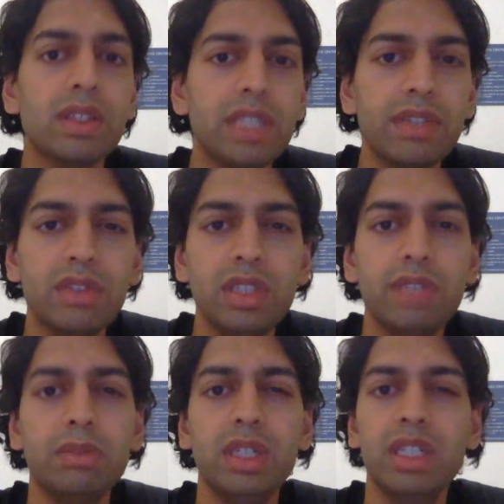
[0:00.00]
definitely
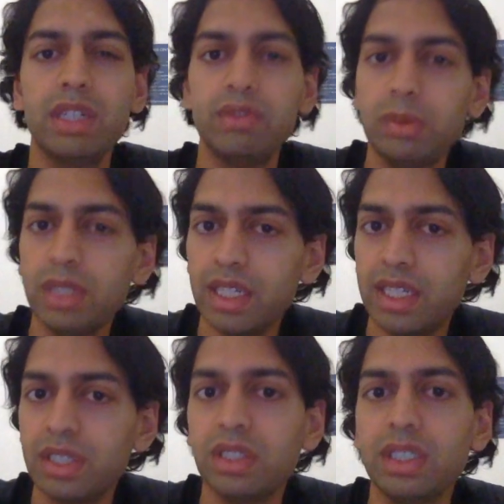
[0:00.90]
living pretty comfortably
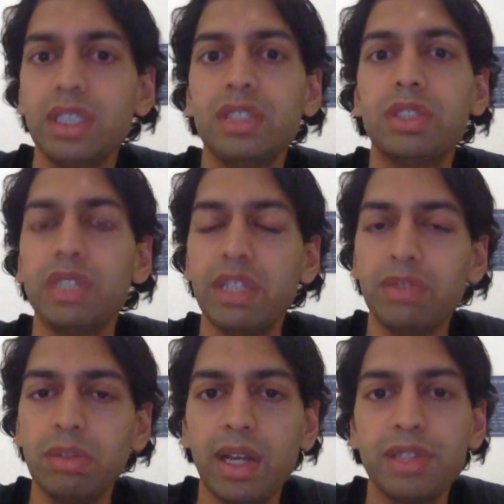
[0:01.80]
actually. So it's
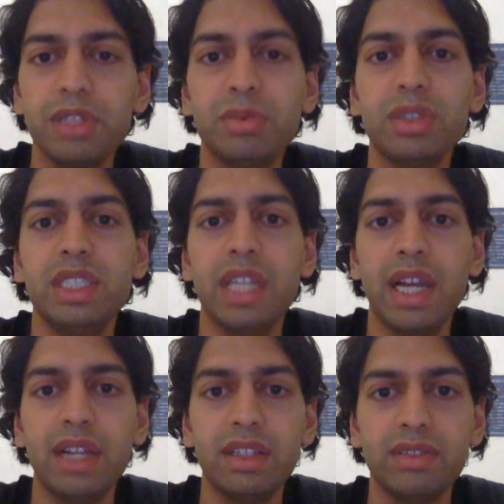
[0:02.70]
definitely possible to
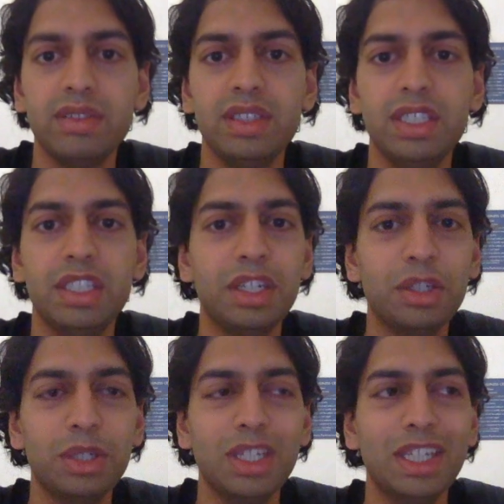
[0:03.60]
not
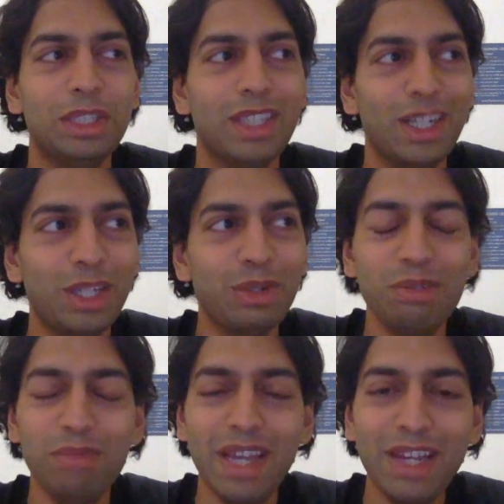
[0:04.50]
go
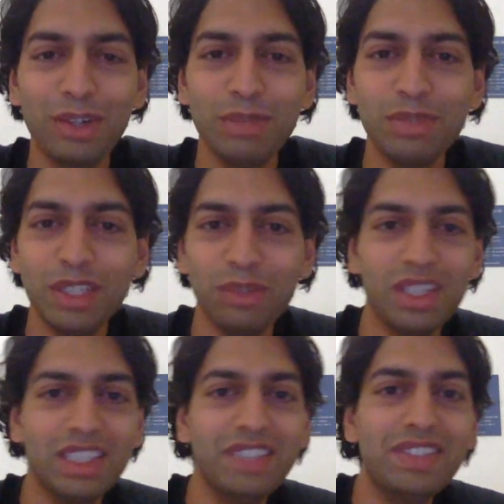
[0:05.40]
into bankruptcy
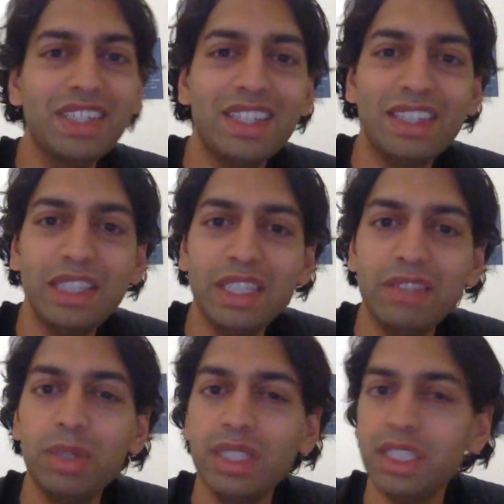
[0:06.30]
while living here and
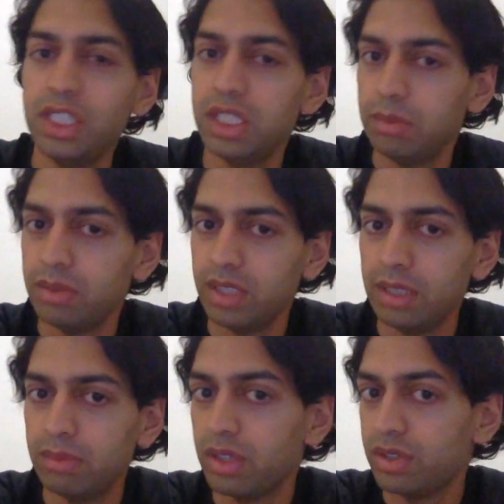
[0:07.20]
live pretty
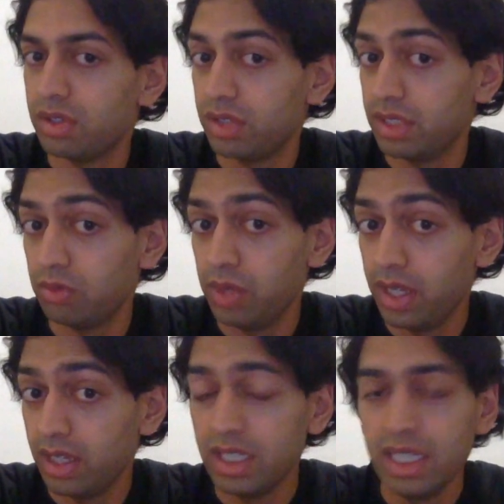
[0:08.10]
cheaply, but also live
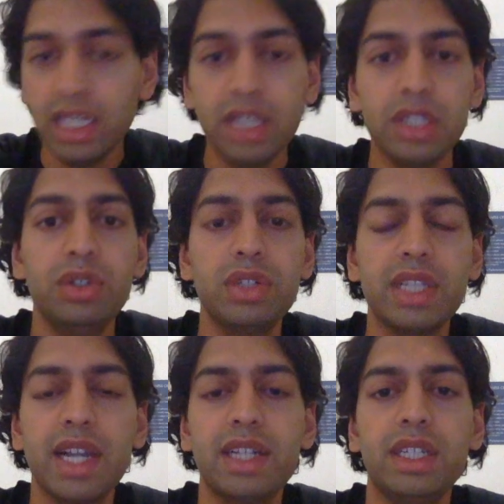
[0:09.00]
well. You
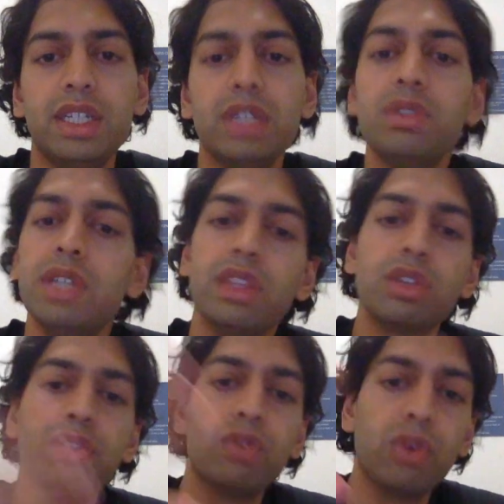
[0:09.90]
just gotta, take
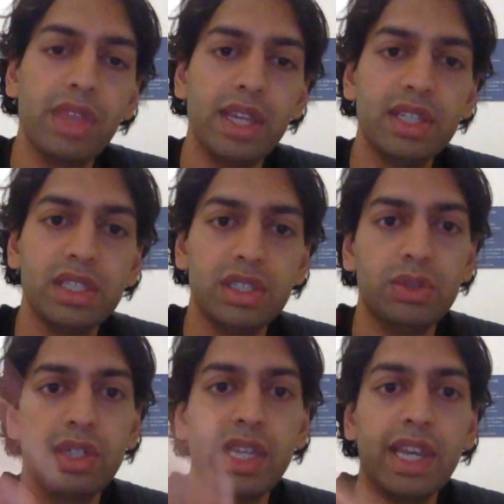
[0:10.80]
those 4 things
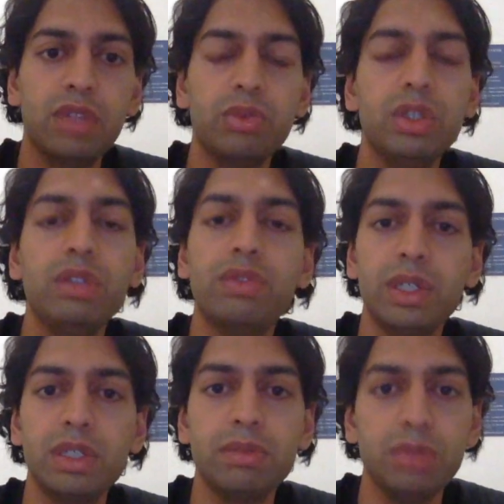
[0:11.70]
into account when you first